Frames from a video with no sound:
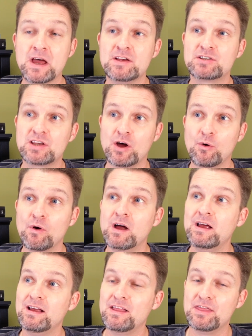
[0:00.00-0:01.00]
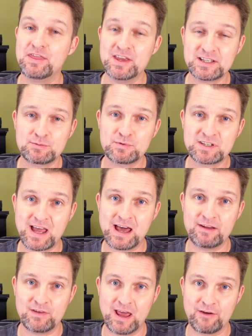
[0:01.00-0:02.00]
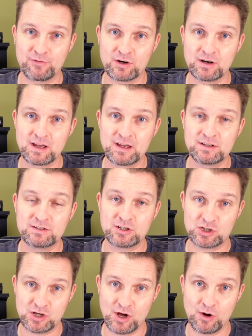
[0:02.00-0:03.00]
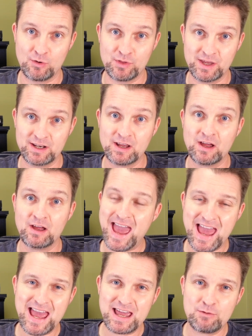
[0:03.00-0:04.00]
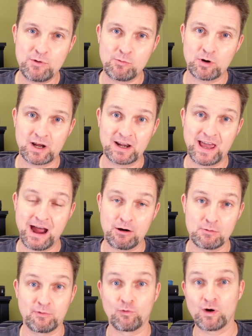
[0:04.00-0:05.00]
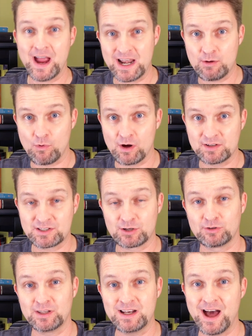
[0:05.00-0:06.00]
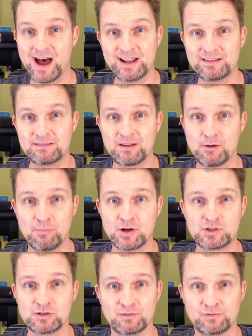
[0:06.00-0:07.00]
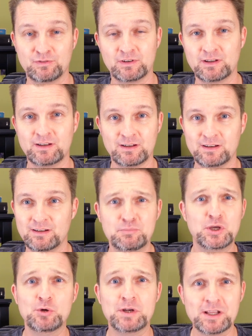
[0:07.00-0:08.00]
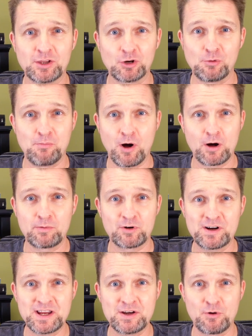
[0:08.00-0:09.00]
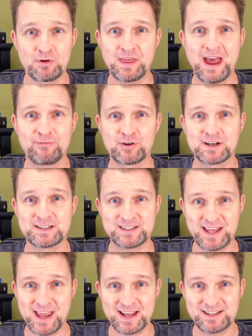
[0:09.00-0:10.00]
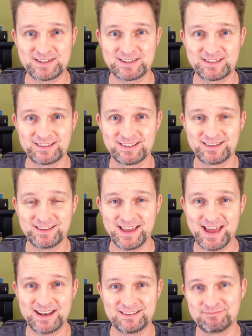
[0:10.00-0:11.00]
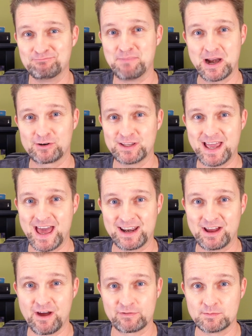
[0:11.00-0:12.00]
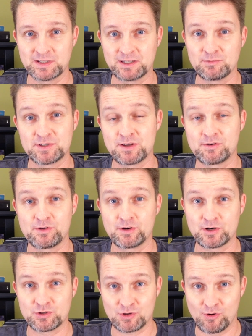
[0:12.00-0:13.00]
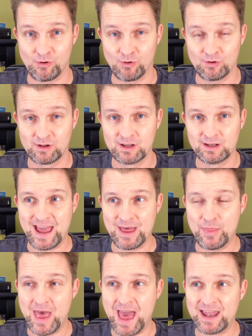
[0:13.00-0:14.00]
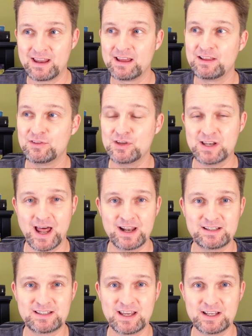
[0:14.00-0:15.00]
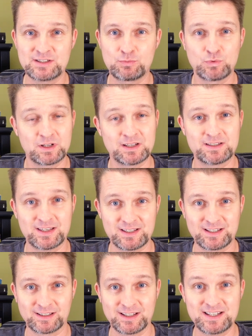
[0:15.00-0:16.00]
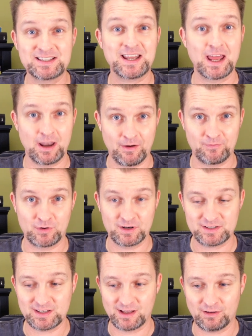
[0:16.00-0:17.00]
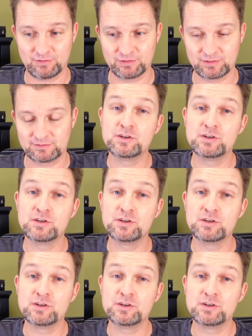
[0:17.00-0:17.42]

So this was kind of an effort to show that we weren't going to cower before anyone, certainly not a bunch of puny little Barbary North African states that barely had a government that was under their control, and that the United States would consistently stand up for itself.